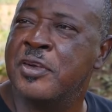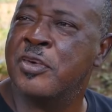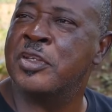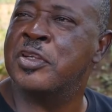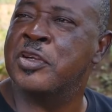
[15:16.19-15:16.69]

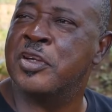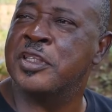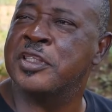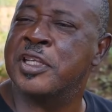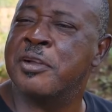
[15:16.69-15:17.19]
What do you call
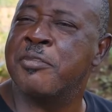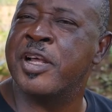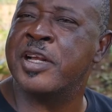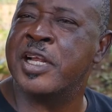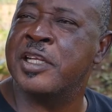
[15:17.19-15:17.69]
it?
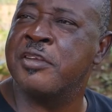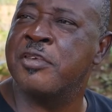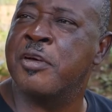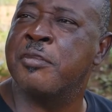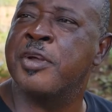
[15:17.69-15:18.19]
Burial
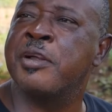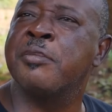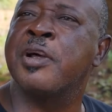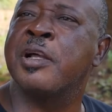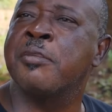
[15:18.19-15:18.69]
levy or
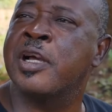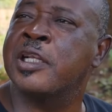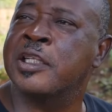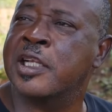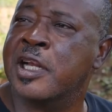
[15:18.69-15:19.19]

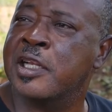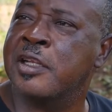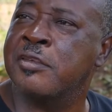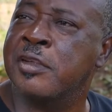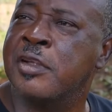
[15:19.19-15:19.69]
bilateral
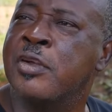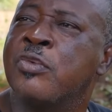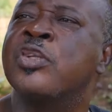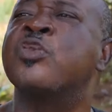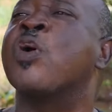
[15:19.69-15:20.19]
levy?
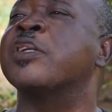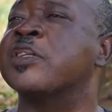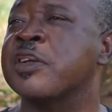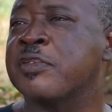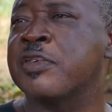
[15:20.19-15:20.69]
Which one,
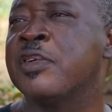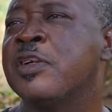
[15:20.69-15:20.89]
sir?